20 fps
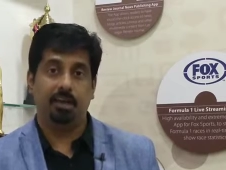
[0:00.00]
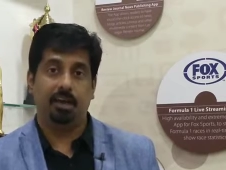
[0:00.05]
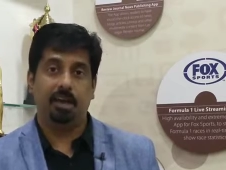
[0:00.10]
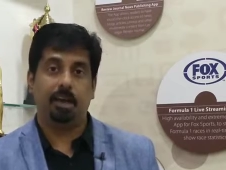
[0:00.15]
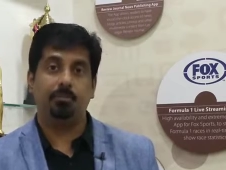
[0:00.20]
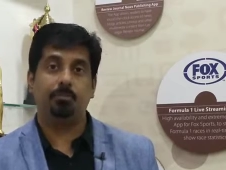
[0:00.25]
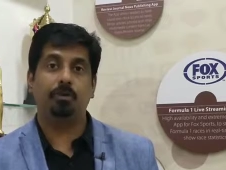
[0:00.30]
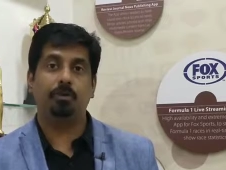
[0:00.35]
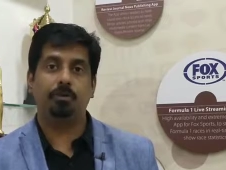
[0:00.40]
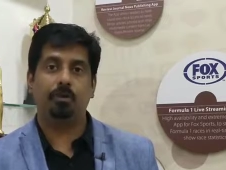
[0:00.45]

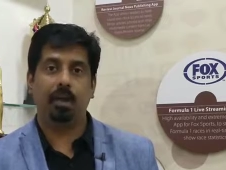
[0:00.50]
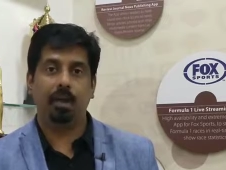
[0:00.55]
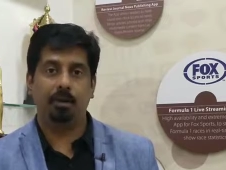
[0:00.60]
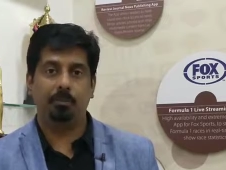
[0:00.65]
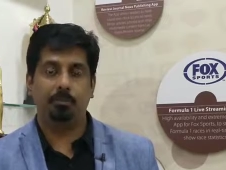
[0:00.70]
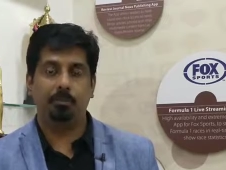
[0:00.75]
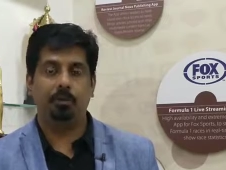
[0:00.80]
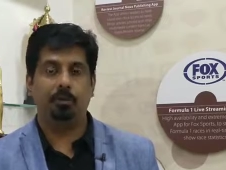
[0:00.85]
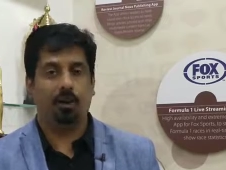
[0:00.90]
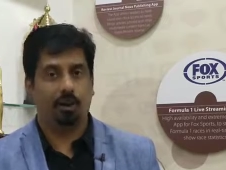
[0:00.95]
I'm going to
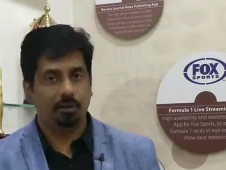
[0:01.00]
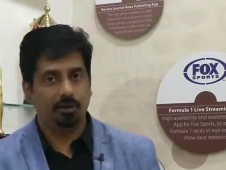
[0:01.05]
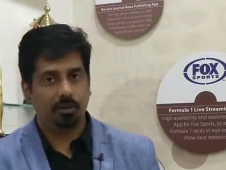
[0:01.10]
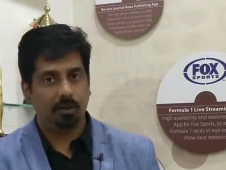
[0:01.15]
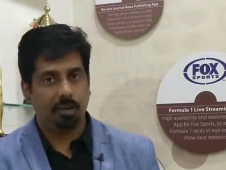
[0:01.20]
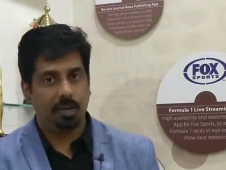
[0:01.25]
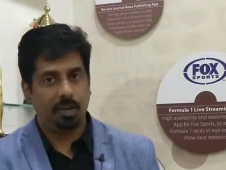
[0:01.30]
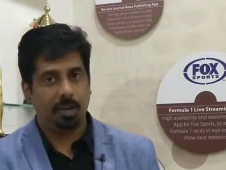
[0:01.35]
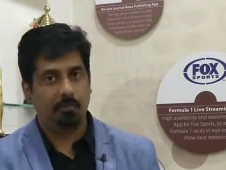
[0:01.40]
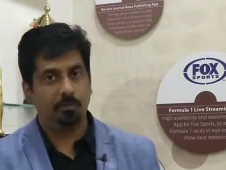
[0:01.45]
help you, not
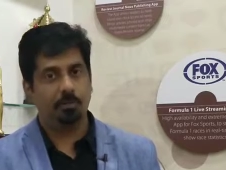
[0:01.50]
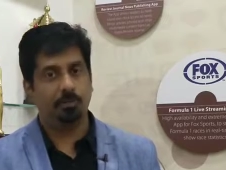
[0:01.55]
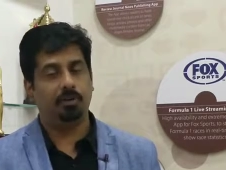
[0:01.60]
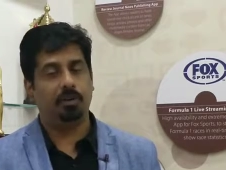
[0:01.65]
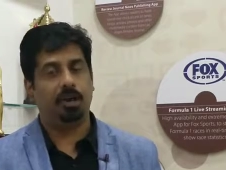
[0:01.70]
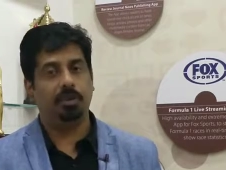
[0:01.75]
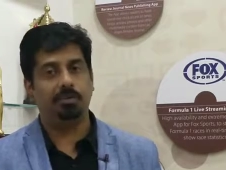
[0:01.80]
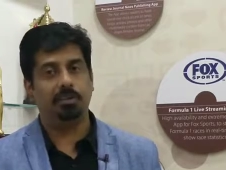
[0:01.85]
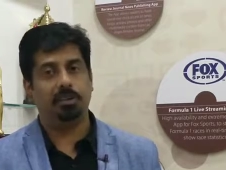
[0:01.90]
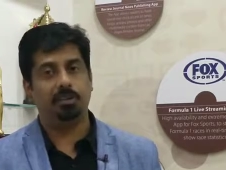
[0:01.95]
only help you,
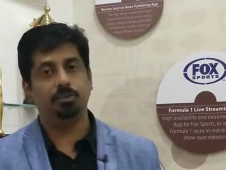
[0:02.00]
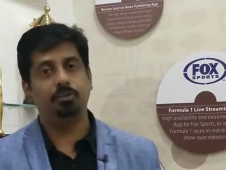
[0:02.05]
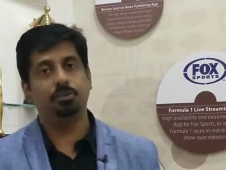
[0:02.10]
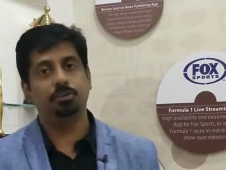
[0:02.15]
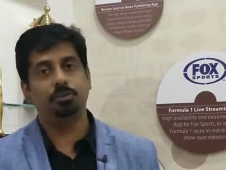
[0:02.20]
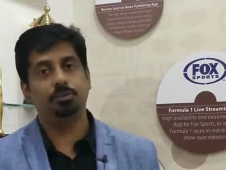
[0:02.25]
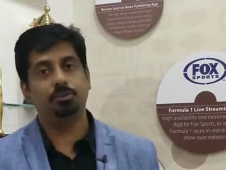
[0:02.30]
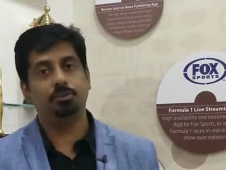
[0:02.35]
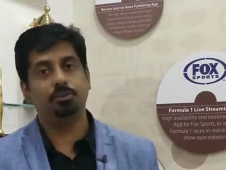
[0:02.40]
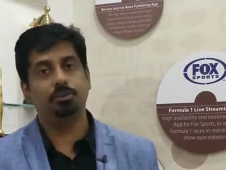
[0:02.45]
I will
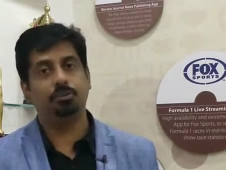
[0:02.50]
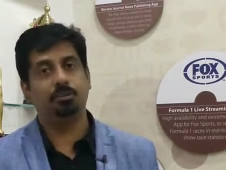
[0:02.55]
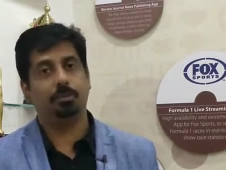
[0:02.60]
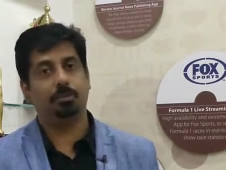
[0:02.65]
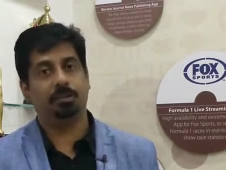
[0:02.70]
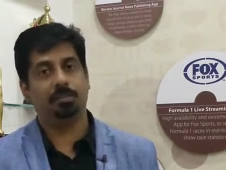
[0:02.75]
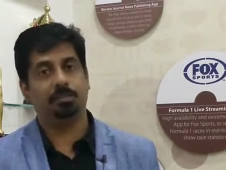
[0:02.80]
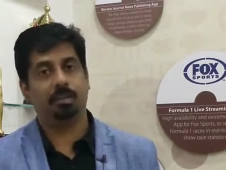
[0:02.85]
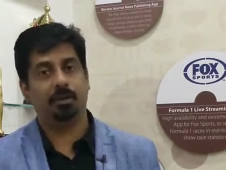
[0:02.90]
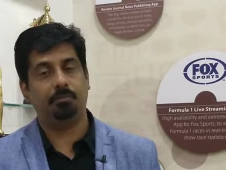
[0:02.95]
also show you
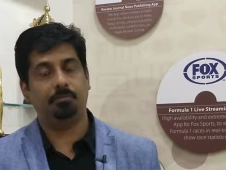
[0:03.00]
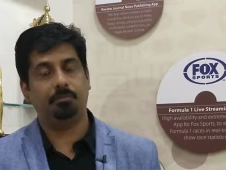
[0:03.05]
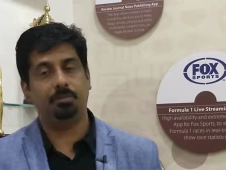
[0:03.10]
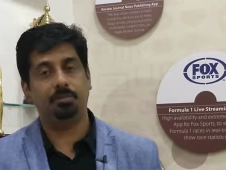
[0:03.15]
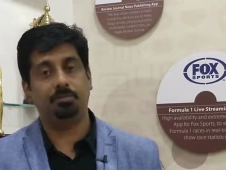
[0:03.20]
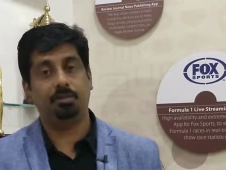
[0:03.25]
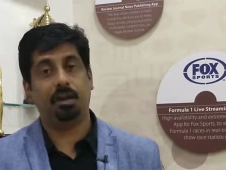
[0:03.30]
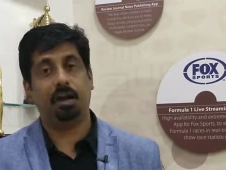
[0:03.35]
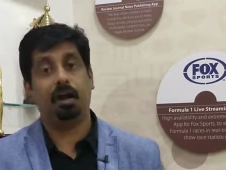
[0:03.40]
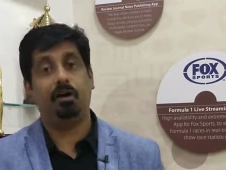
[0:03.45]
some
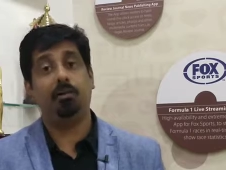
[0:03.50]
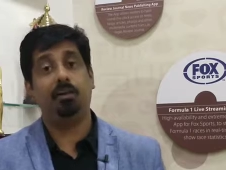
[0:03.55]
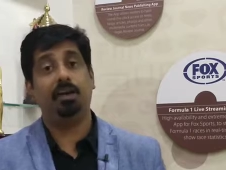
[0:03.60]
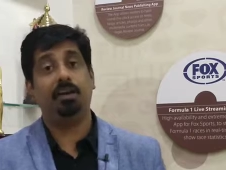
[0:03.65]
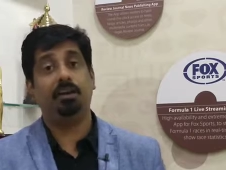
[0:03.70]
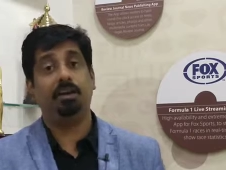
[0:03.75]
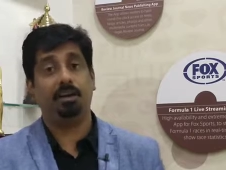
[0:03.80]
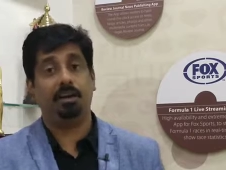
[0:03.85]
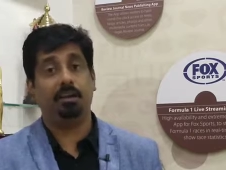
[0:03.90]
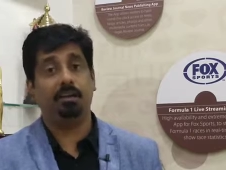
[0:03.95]
examples on how I
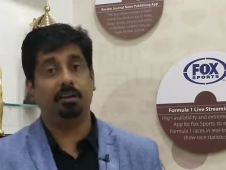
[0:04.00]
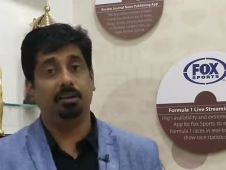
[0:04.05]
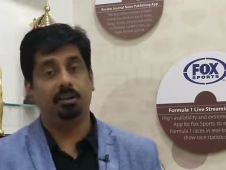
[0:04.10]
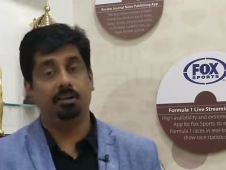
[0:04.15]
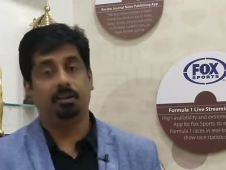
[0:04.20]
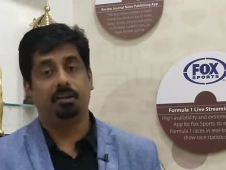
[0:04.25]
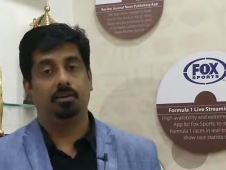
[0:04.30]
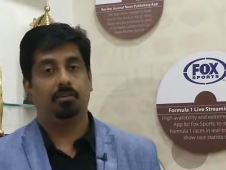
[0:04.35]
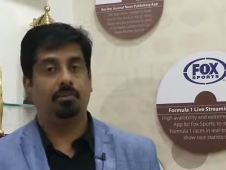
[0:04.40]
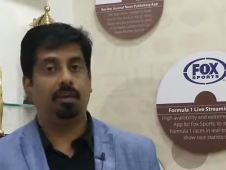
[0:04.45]
did it
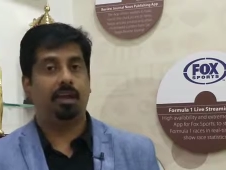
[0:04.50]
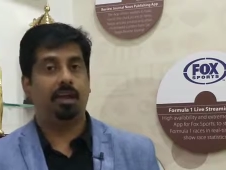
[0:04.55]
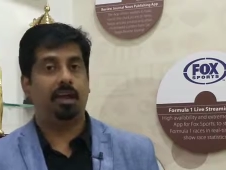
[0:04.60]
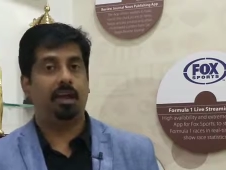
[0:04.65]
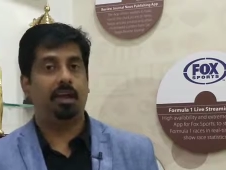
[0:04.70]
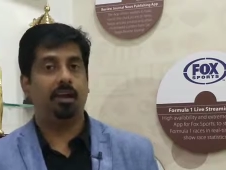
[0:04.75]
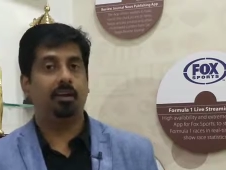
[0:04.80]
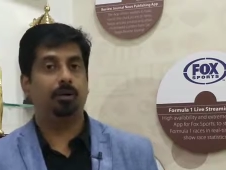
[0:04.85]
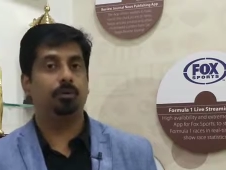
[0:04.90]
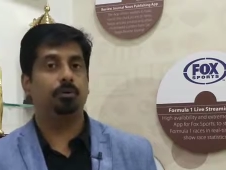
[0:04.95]
when I
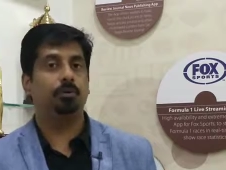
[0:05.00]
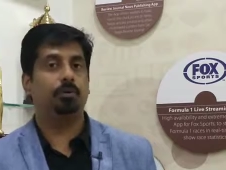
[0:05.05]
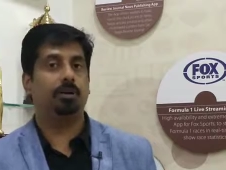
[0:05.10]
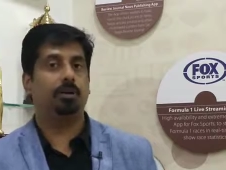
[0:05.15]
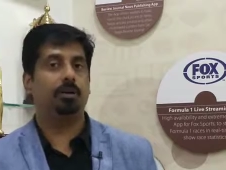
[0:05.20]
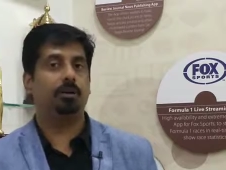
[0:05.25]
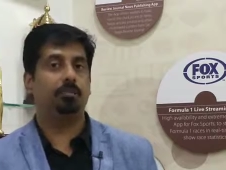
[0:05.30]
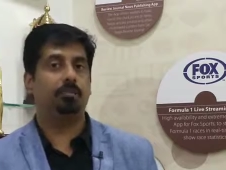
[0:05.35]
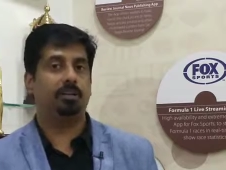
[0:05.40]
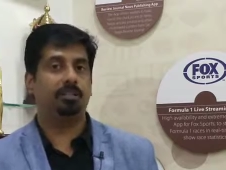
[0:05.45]
had a 2
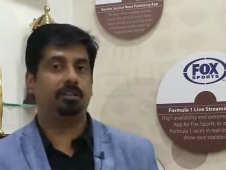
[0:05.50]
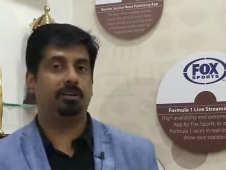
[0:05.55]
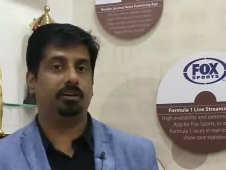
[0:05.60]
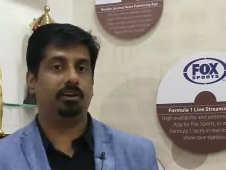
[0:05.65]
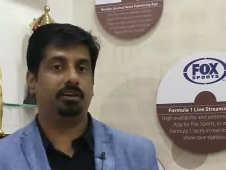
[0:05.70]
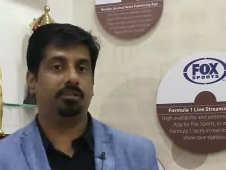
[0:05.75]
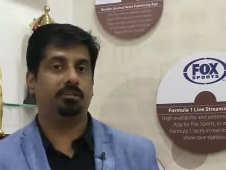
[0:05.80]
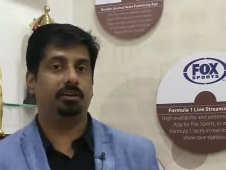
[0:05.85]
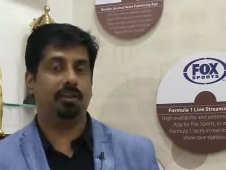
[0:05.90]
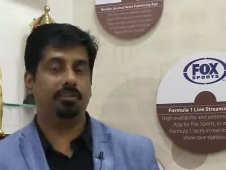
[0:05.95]
crore budget
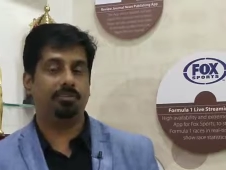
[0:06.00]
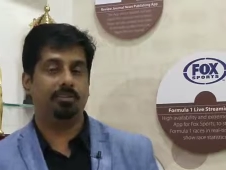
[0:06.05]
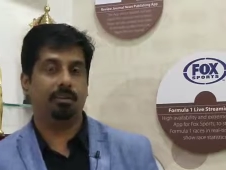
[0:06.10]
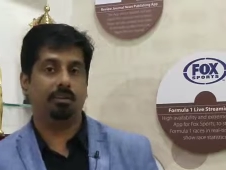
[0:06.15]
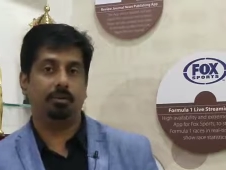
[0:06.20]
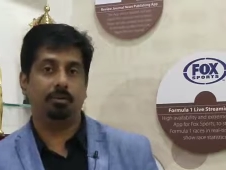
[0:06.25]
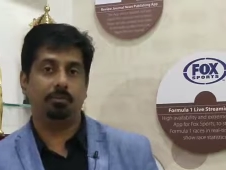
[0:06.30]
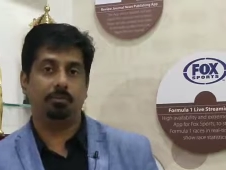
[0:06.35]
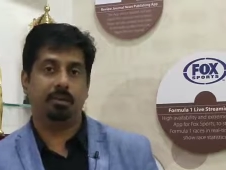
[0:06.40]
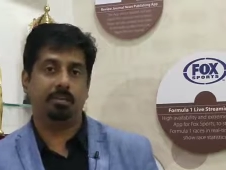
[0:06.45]
or a 5
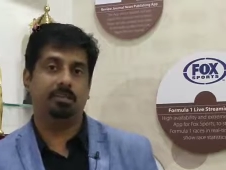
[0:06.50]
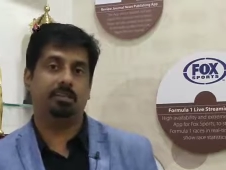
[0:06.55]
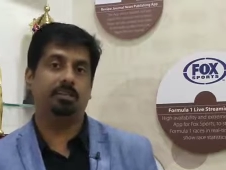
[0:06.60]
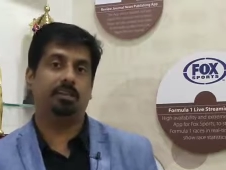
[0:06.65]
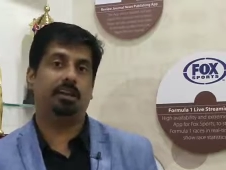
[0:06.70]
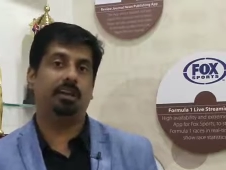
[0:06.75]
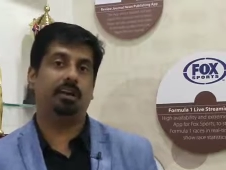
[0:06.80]
crore budget,